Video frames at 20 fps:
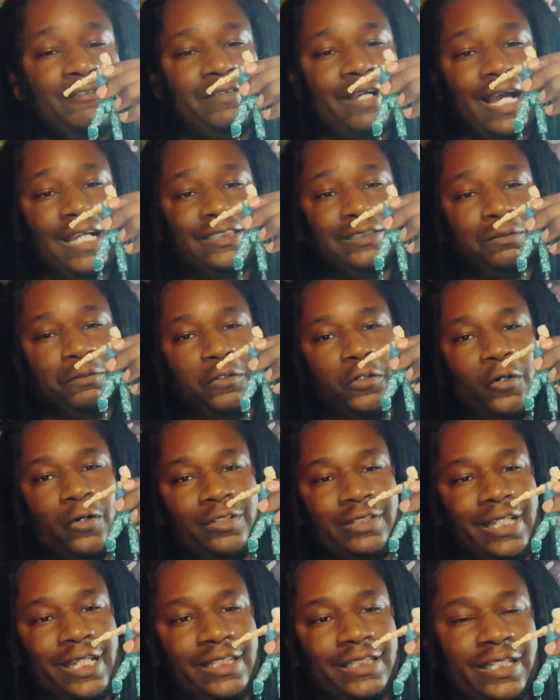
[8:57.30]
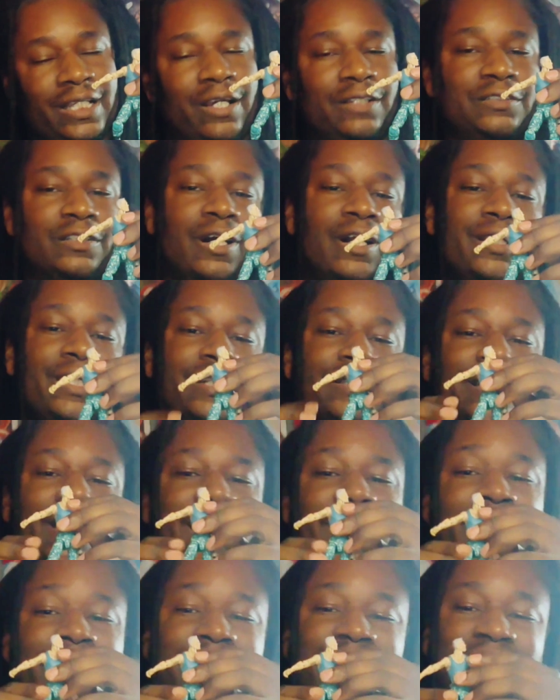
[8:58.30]
have got some cool details on his
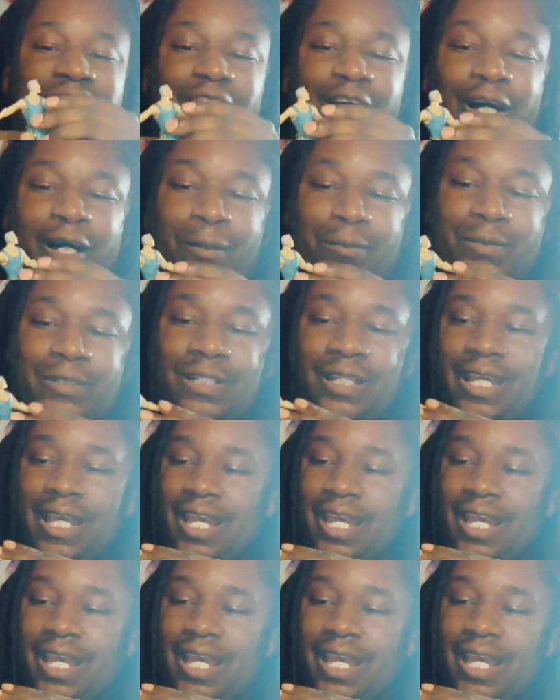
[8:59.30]
head sculpt.